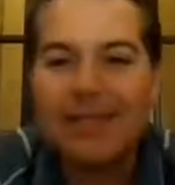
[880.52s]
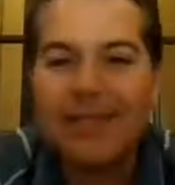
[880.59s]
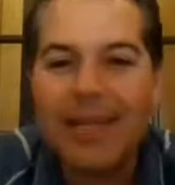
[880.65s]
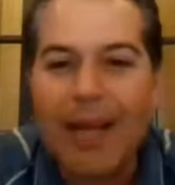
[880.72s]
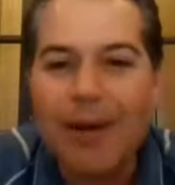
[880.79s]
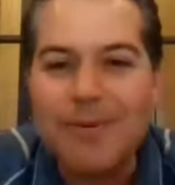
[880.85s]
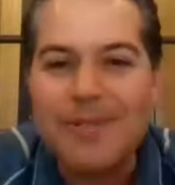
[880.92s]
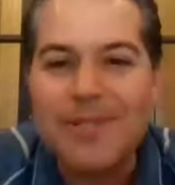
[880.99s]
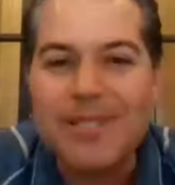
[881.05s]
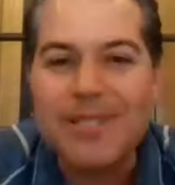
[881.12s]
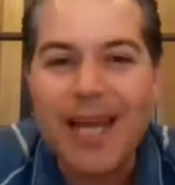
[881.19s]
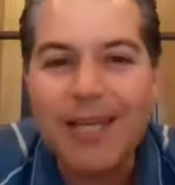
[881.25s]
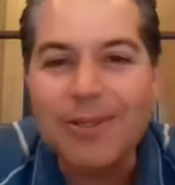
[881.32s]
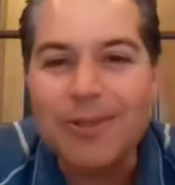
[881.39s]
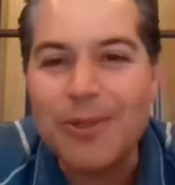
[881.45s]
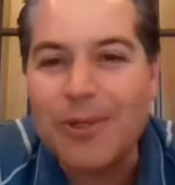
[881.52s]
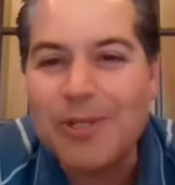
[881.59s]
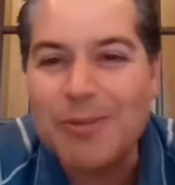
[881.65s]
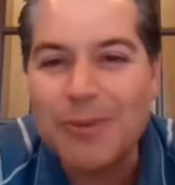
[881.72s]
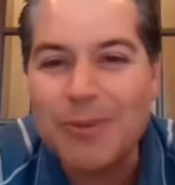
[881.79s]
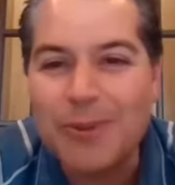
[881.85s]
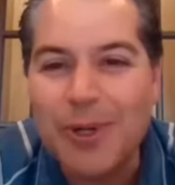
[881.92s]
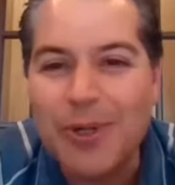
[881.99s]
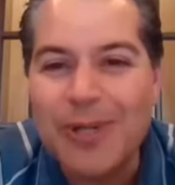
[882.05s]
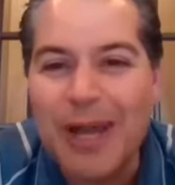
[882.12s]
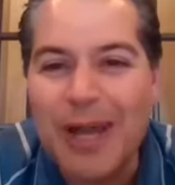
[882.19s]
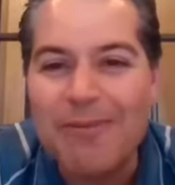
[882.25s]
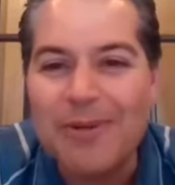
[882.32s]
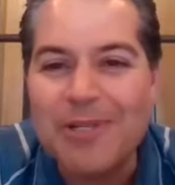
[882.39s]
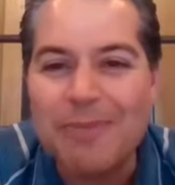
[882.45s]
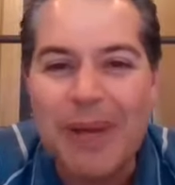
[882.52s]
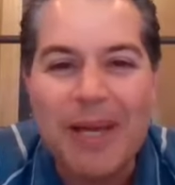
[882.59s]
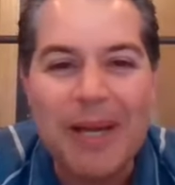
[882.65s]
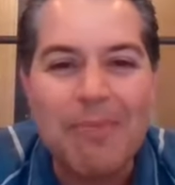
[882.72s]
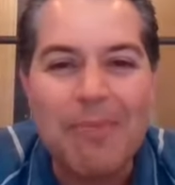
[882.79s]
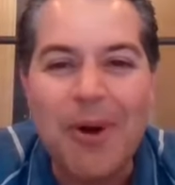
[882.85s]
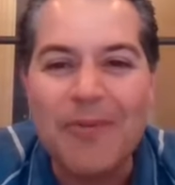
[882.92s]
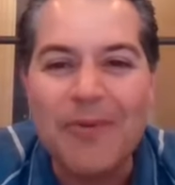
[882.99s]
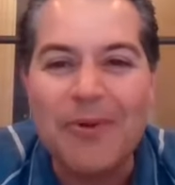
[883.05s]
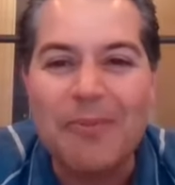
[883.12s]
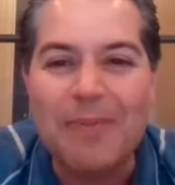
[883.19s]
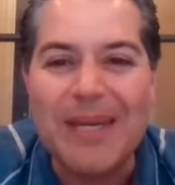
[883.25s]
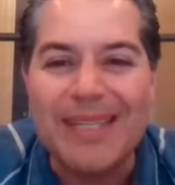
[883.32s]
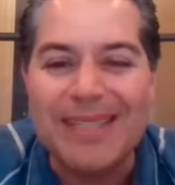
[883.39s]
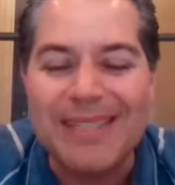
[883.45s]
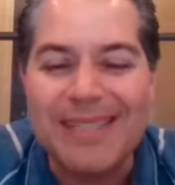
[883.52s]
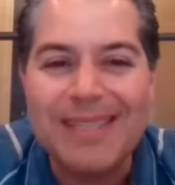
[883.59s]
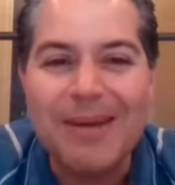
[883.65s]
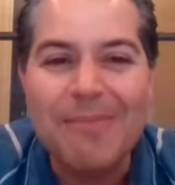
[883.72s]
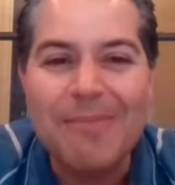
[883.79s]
thing I would say, don't ever spend above your means.